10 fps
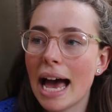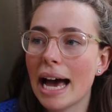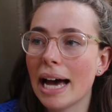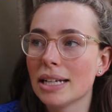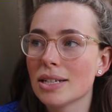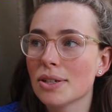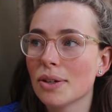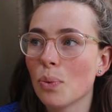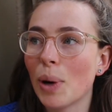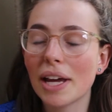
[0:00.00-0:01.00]
And
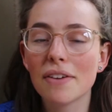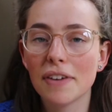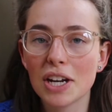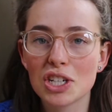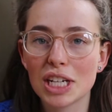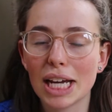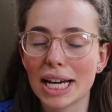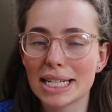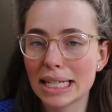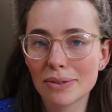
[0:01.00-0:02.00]
when I finished it,
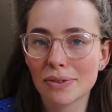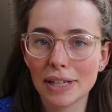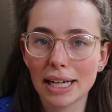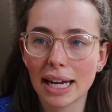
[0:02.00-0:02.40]
I didn't feel